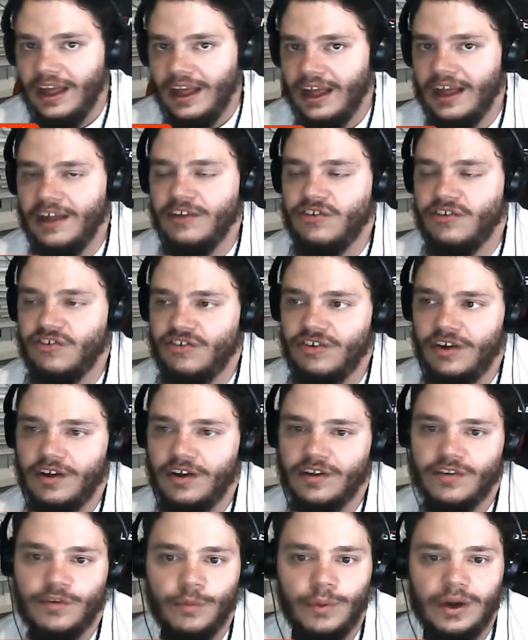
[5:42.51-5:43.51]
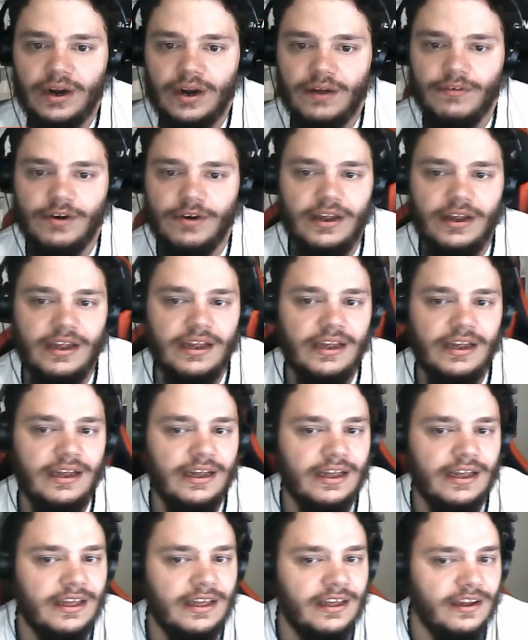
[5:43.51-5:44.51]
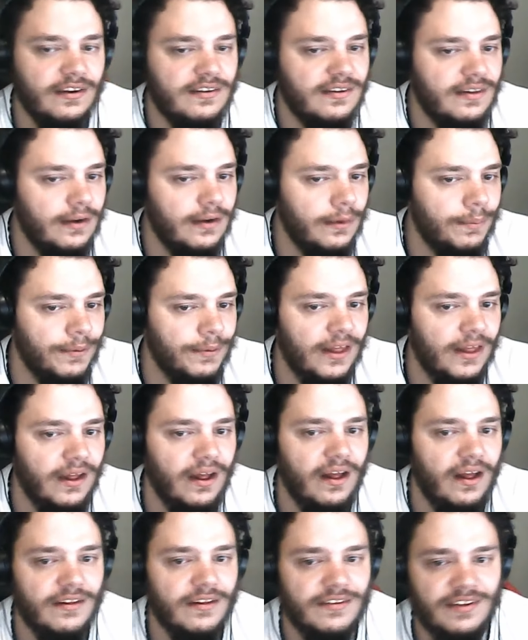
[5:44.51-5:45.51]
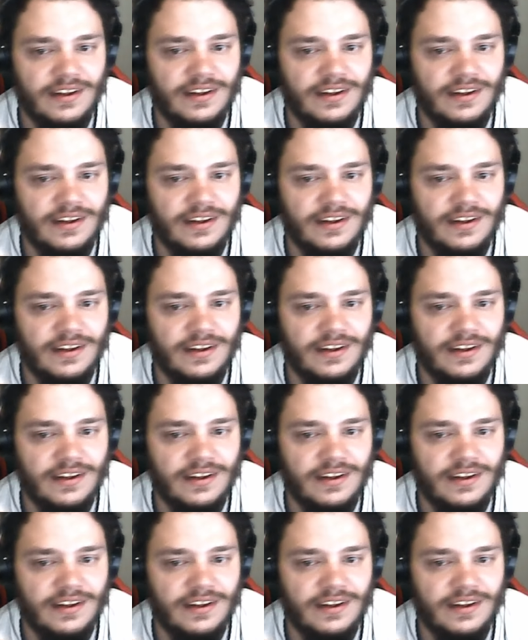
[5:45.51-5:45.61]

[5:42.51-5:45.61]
It's just whenever he gets to the playoffs,